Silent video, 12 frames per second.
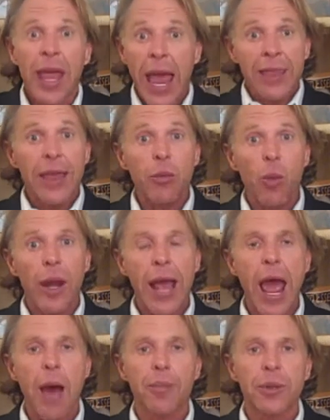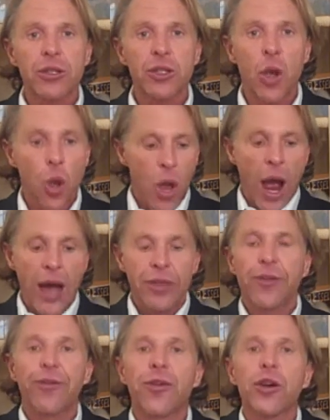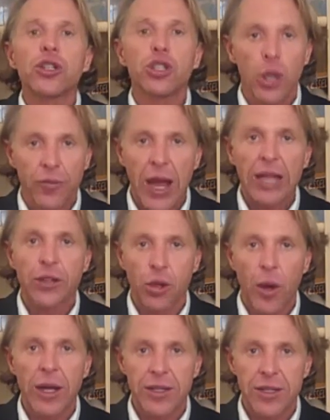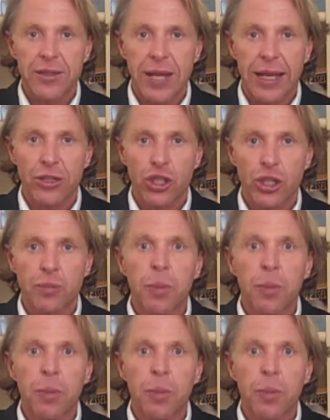And then what happens? On the first, you've got the greatest intentions.